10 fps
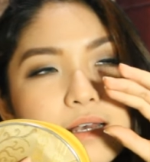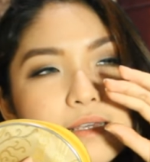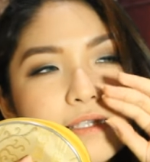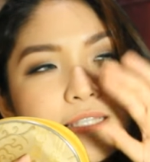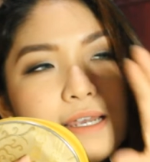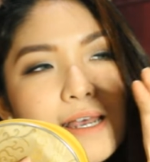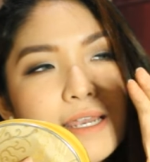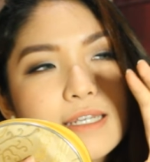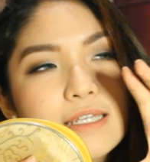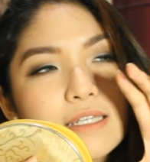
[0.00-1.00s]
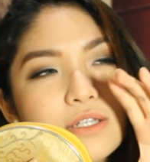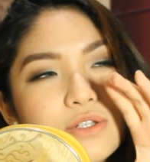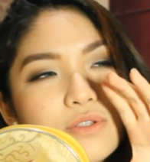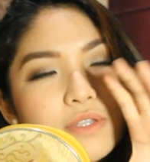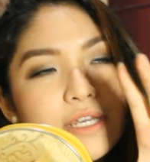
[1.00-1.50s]
a tiny
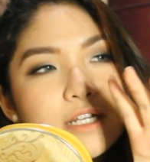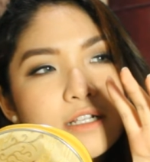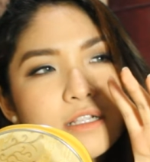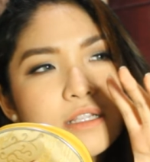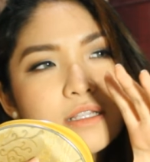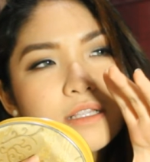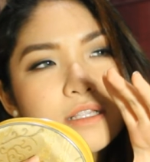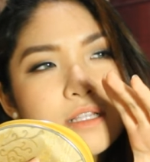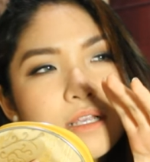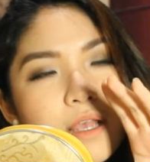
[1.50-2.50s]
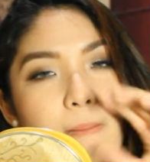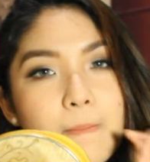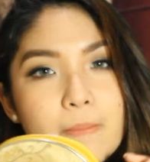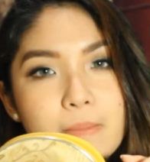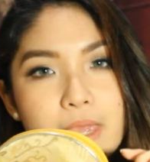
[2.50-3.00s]
little
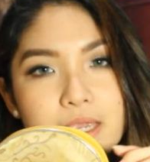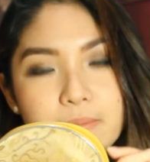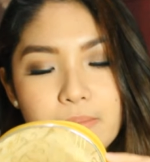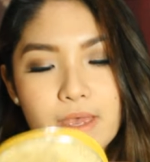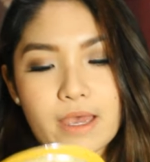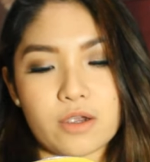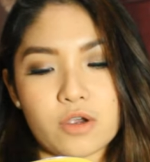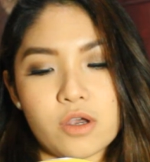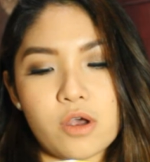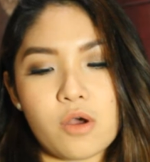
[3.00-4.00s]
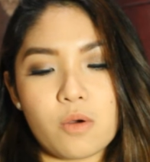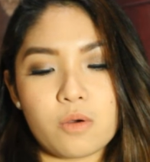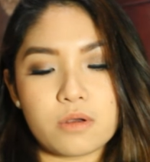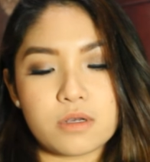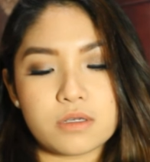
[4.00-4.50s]
makeup bag.
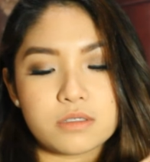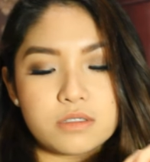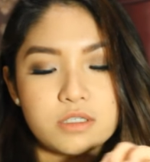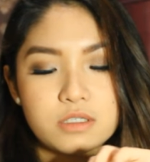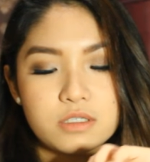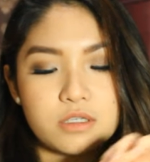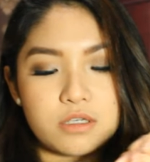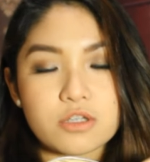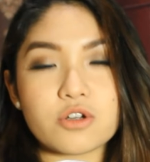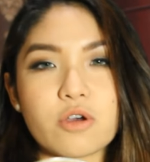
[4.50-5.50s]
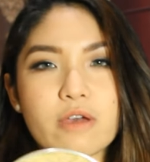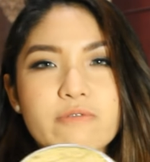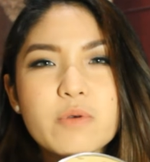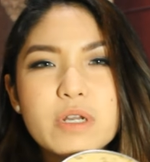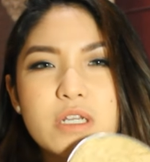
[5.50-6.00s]
Just you know,
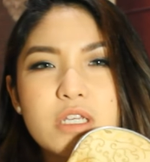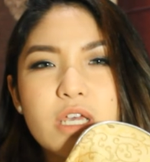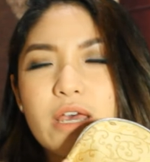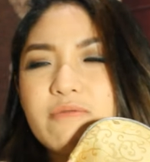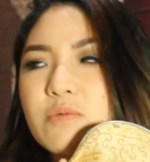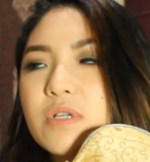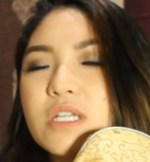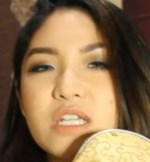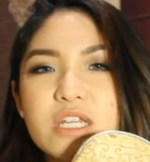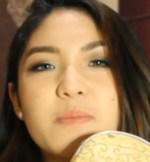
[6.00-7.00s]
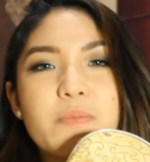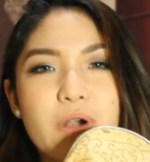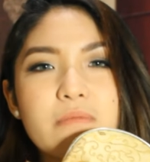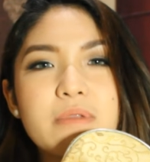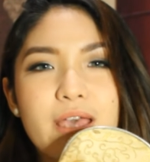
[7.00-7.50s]
everyone, everyone in here
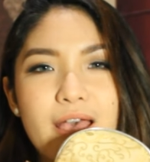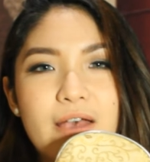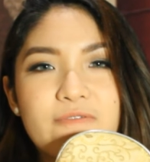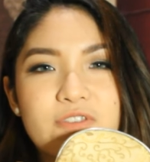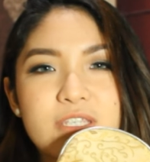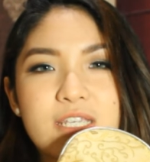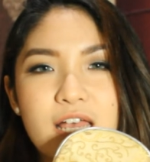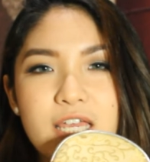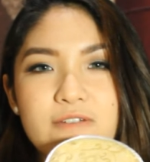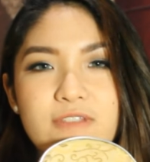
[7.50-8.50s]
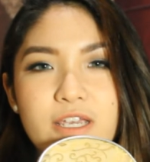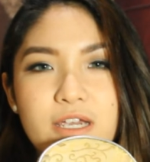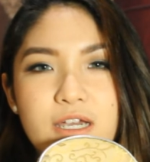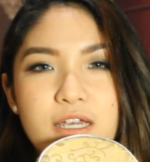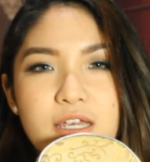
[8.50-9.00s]
probably have this kind of like
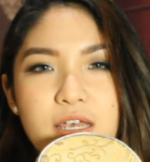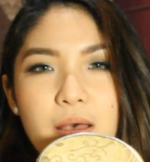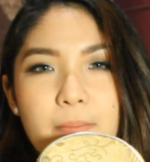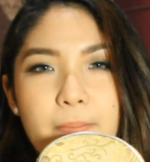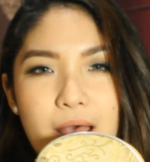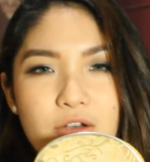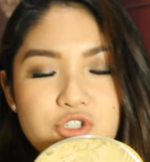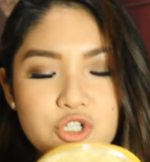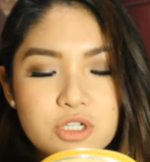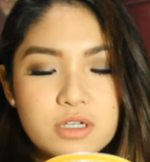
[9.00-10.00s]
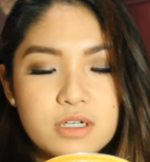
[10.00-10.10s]
pouch.